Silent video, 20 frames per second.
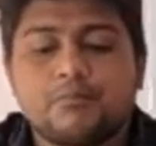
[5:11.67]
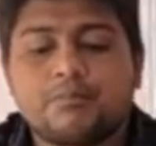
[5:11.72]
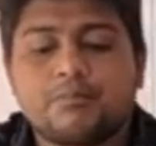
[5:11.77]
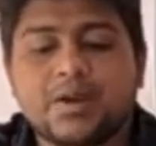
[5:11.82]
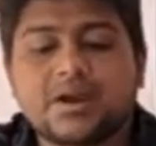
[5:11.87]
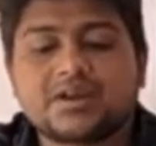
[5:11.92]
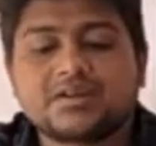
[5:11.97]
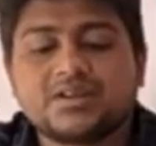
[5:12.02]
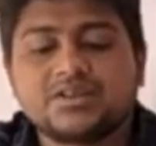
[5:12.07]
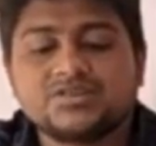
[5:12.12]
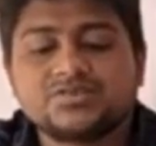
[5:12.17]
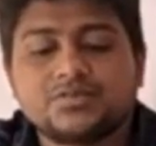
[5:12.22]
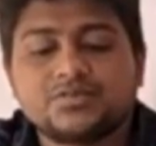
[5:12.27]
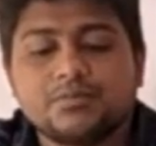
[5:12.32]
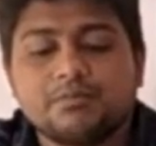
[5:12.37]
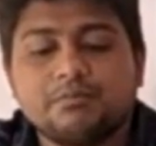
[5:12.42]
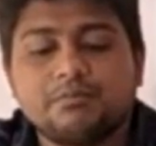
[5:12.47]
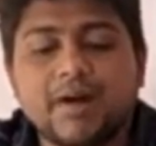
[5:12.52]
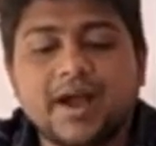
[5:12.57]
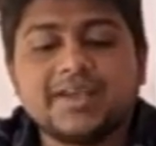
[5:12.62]
practiced
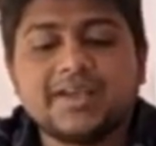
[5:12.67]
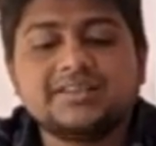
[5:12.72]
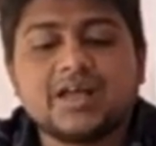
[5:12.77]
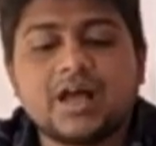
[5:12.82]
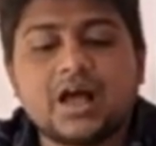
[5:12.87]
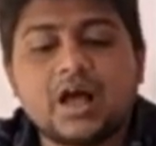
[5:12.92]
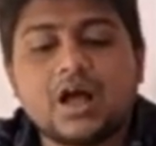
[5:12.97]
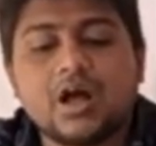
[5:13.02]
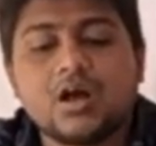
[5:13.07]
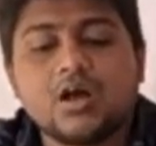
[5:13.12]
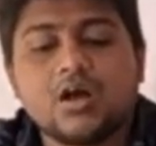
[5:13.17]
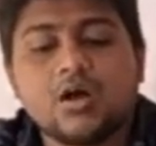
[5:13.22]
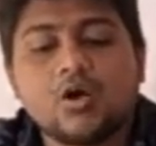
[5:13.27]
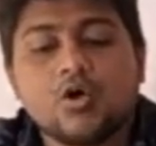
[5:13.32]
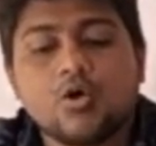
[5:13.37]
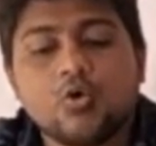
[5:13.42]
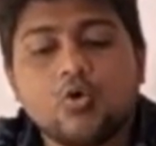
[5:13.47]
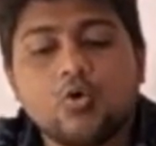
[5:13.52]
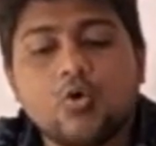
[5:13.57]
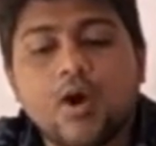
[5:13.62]
by the
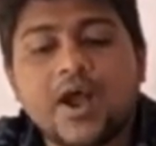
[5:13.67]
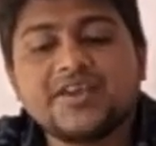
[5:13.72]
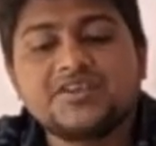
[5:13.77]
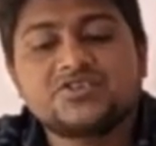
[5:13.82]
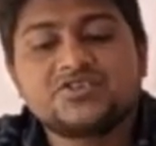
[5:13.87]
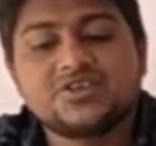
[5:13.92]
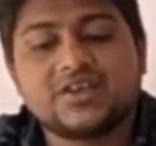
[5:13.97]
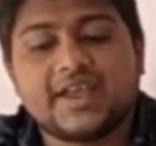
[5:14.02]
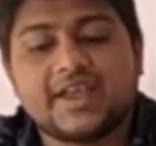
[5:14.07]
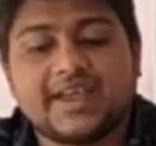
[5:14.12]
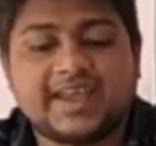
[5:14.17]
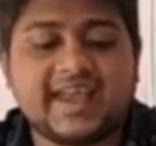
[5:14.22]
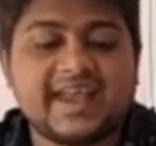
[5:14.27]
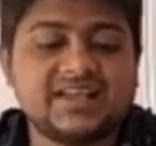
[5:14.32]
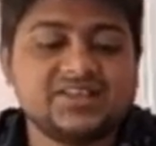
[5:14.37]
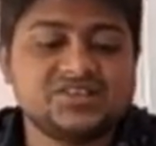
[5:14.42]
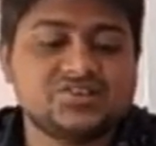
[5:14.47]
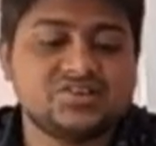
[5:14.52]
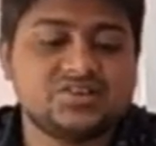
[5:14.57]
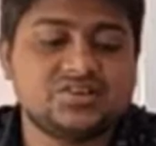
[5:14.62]
white
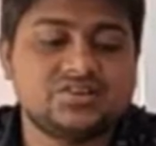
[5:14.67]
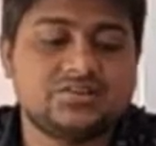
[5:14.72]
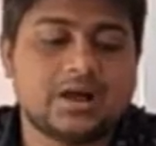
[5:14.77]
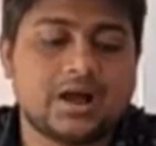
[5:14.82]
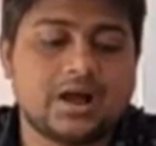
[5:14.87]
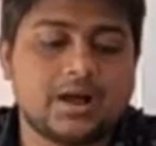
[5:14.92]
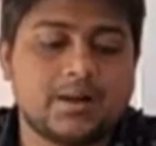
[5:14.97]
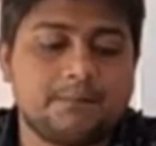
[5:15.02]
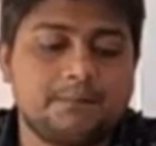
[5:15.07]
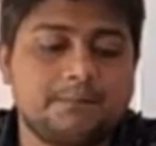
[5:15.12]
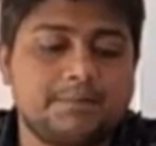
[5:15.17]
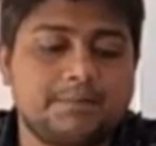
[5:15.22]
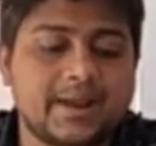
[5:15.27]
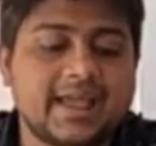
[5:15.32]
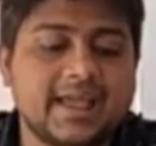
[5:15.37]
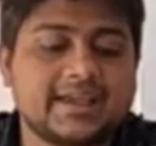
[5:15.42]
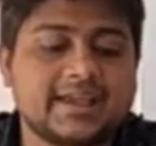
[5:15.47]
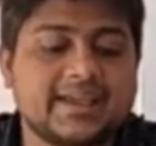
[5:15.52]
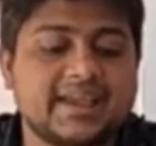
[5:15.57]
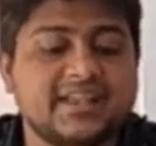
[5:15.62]
against the
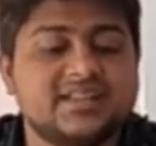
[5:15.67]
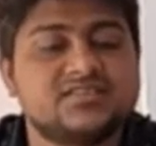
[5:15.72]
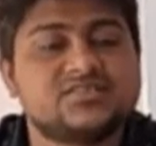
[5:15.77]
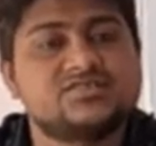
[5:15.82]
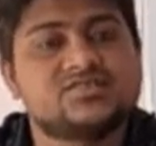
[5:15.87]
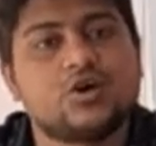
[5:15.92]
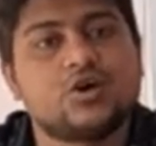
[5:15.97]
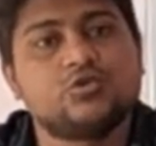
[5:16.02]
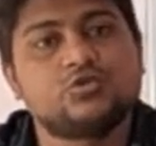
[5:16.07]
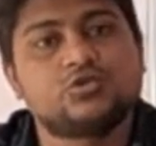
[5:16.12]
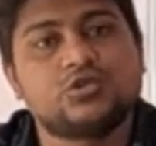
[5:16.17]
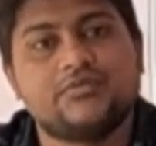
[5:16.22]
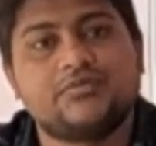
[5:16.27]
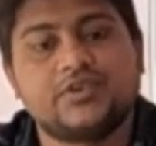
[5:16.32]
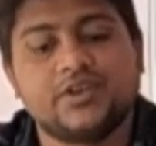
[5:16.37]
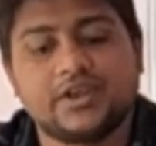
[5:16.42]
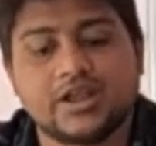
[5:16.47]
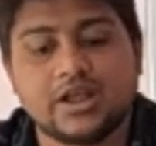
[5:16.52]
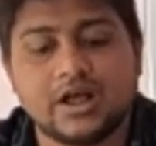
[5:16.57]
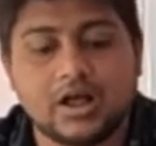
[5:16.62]
black in South
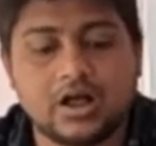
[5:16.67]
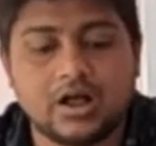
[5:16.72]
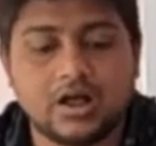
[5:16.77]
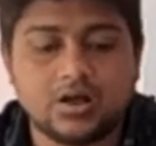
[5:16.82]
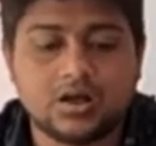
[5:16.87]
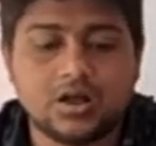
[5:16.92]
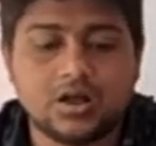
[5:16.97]
Africa.